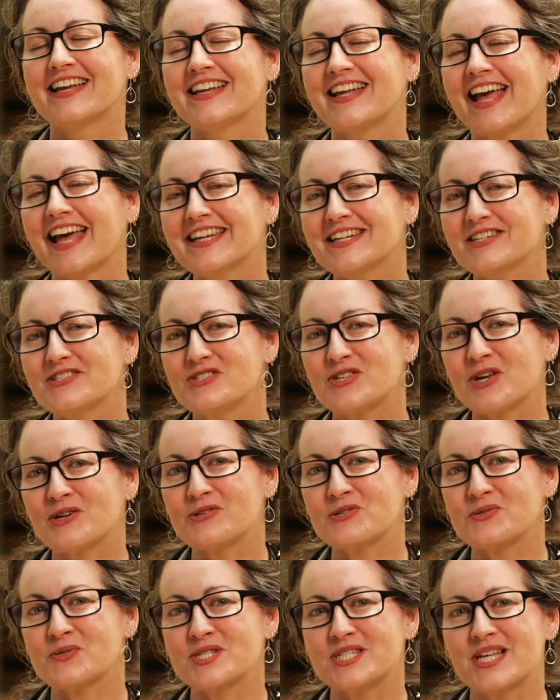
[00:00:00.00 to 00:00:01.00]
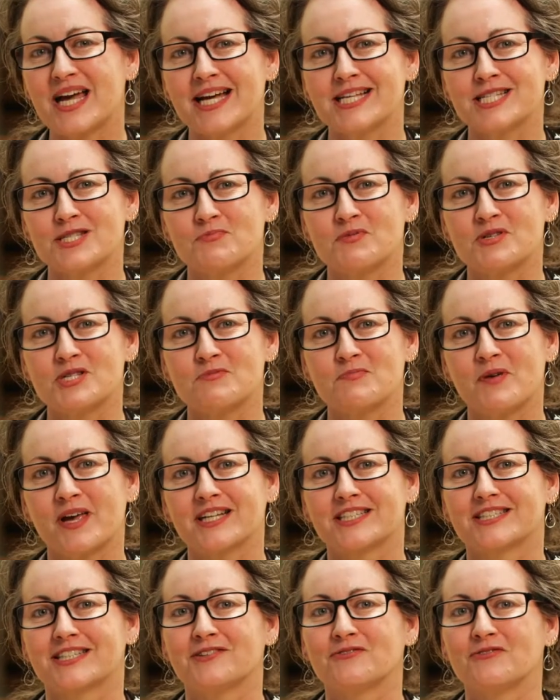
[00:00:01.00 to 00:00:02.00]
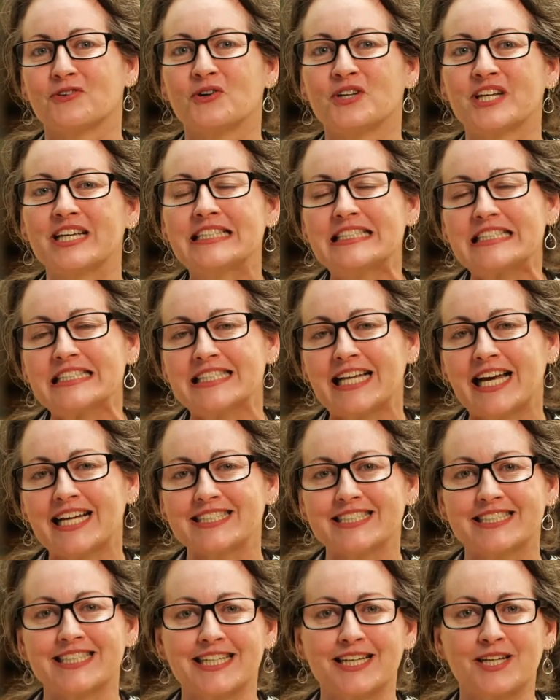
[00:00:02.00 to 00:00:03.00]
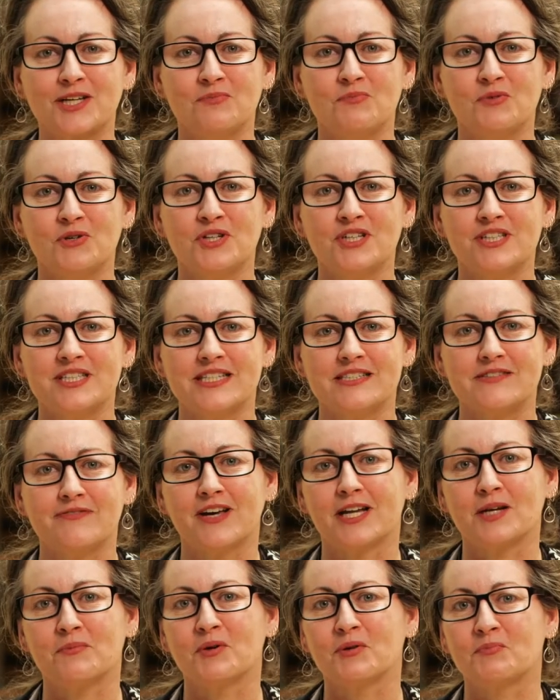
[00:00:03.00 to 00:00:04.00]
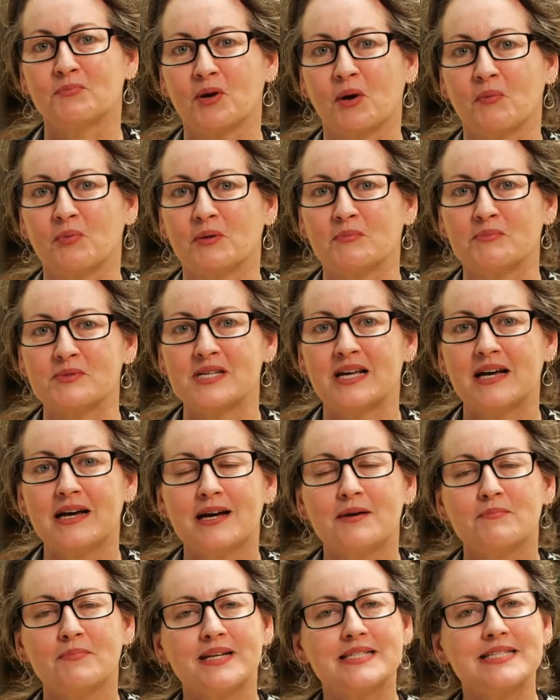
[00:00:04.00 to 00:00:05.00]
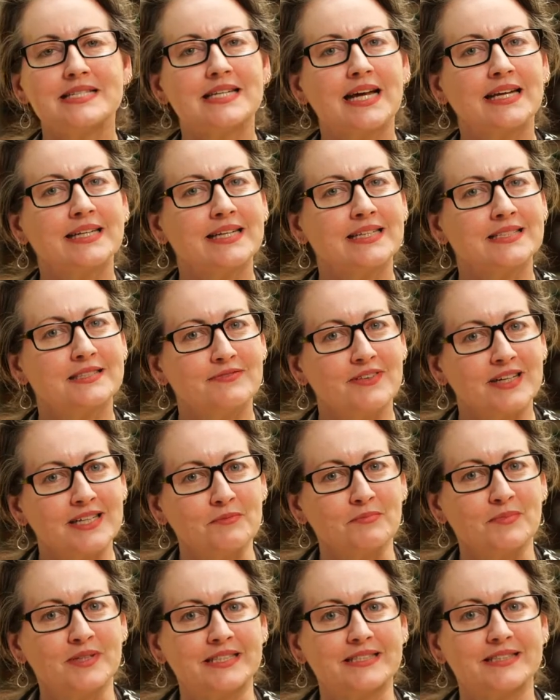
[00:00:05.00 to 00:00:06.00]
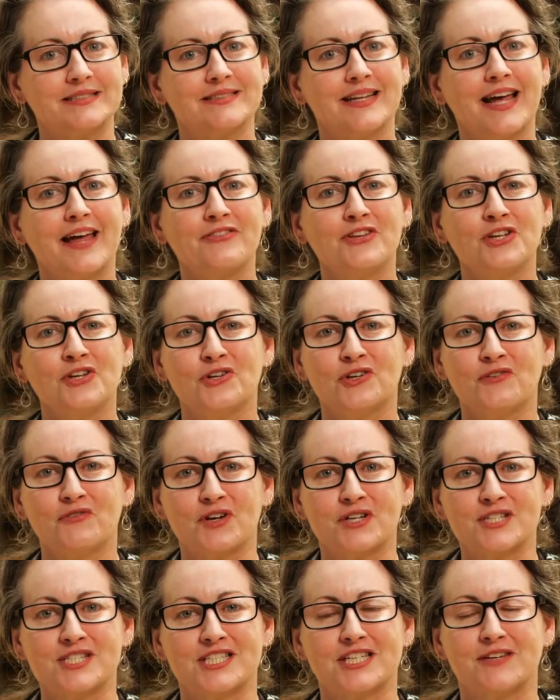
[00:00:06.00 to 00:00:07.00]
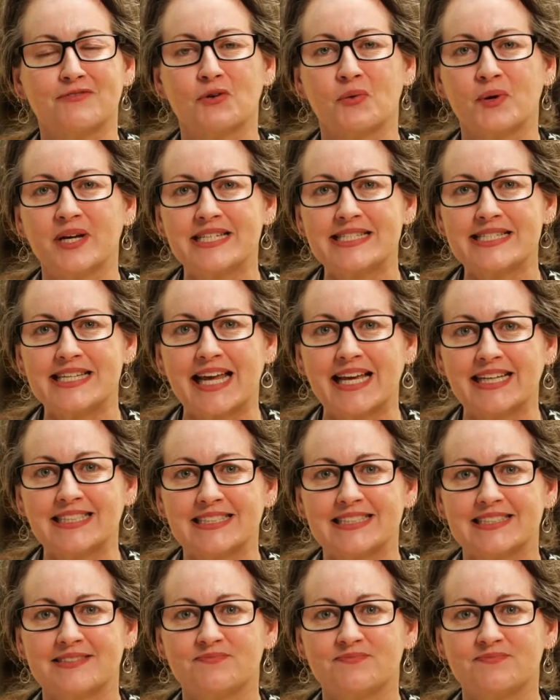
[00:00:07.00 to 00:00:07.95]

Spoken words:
gain a social science perspective on international and community development problems by studying development at the University of Queensland.